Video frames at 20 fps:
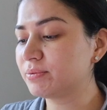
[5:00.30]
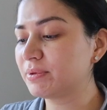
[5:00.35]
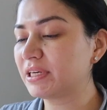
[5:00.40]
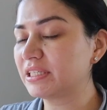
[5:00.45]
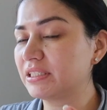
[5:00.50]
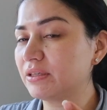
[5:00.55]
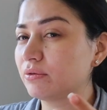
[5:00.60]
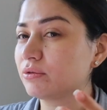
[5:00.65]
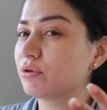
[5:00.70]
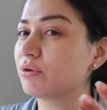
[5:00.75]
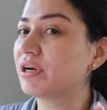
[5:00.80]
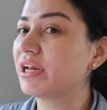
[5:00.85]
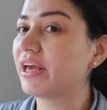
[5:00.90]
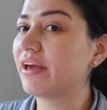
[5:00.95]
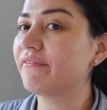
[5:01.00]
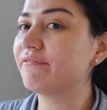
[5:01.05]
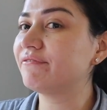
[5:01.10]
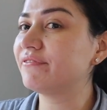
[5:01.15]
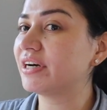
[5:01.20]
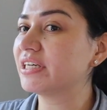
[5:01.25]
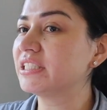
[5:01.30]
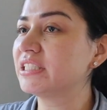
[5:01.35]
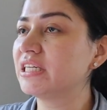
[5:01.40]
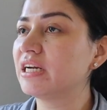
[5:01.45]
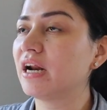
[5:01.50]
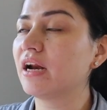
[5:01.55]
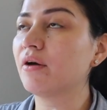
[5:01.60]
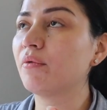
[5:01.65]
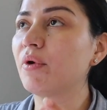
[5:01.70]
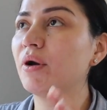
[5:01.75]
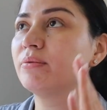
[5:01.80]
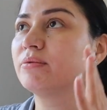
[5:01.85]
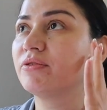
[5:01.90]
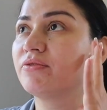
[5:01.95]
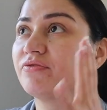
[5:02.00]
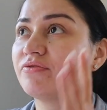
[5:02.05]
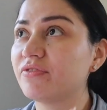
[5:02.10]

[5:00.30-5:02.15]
because he was already getting fussy and I didn't want him to